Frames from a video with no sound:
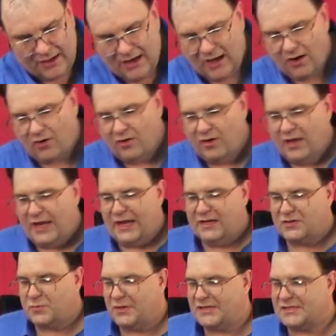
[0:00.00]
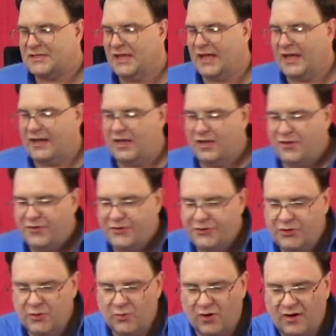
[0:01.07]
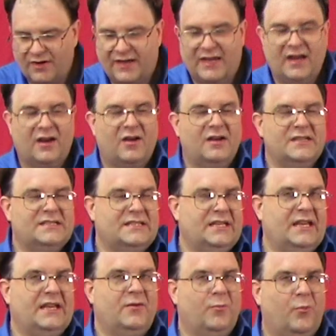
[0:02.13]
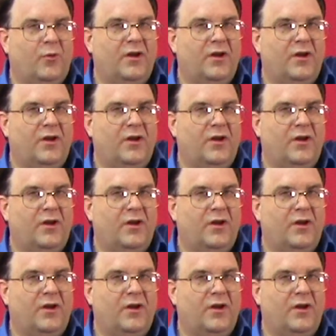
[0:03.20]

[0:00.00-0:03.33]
Now, as we said, you are guaranteed